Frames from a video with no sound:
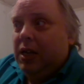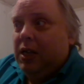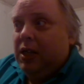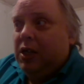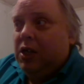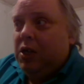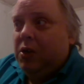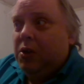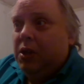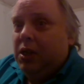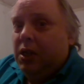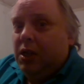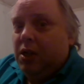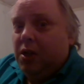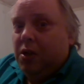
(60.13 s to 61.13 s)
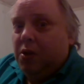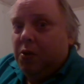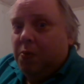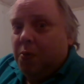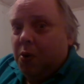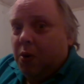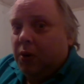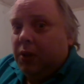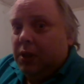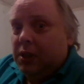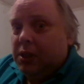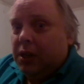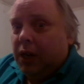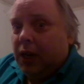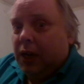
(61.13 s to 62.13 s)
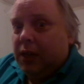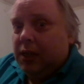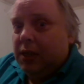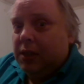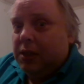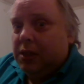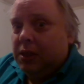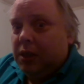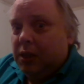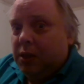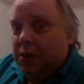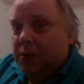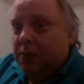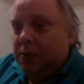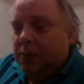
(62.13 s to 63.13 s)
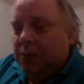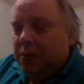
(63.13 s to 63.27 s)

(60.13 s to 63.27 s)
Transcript: You need to do more than say, "I didn't see you."